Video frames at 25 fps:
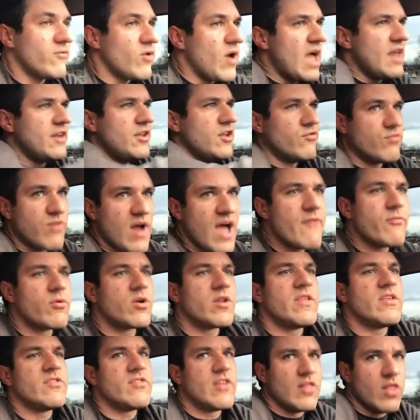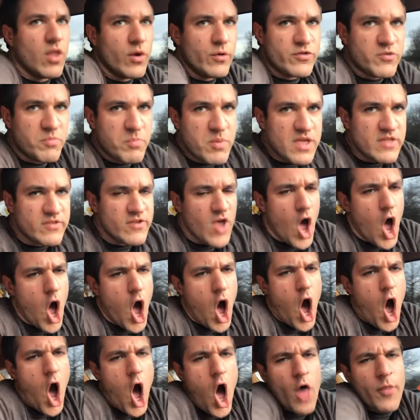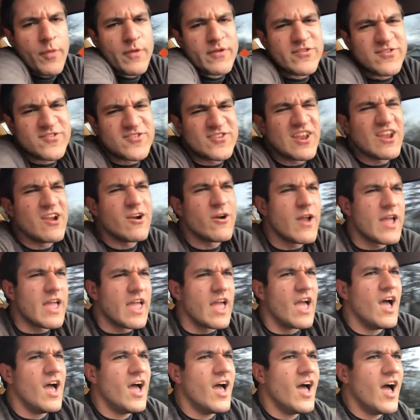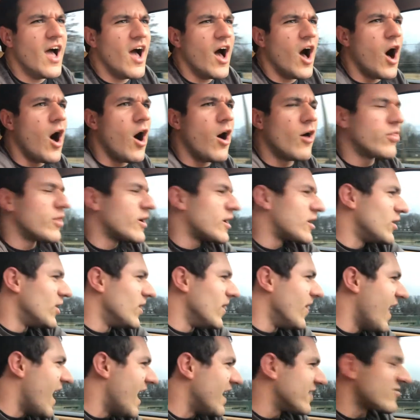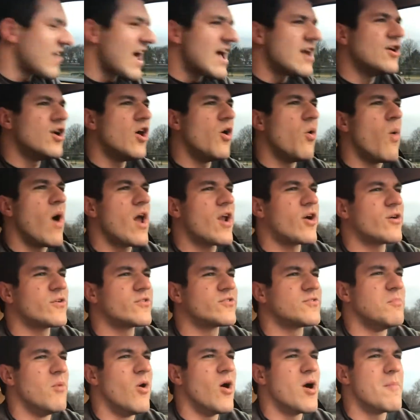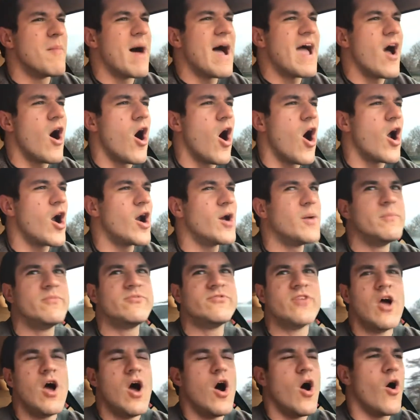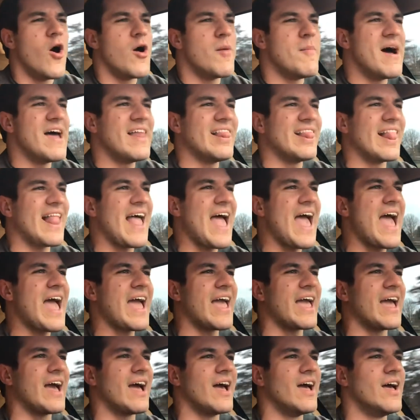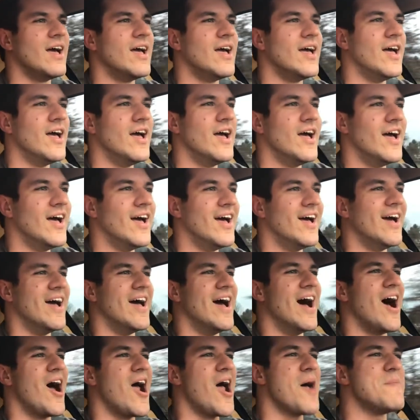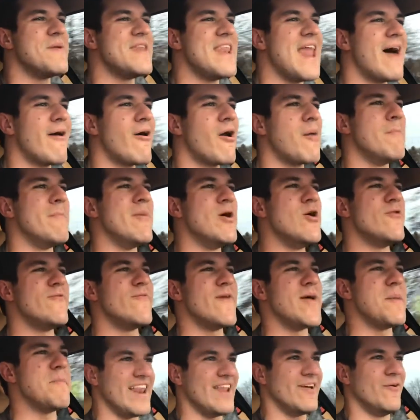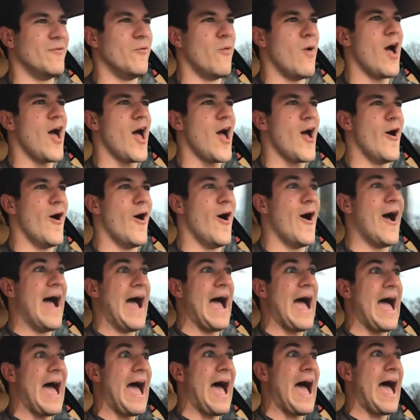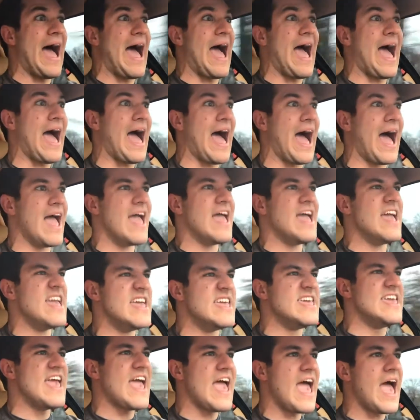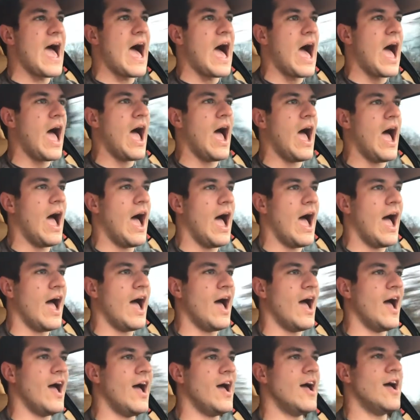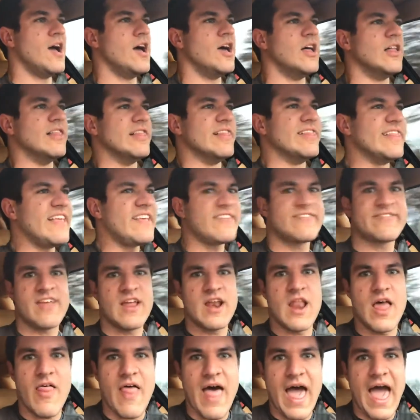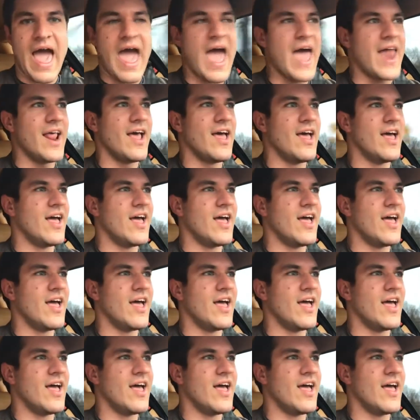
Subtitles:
ever had to drive one of these at low speed. Oh, the steering! Oh, the clutch! I don't know what hurts more, my arms or my leg. But now we're moving. Woo! Yeah! Listen to that.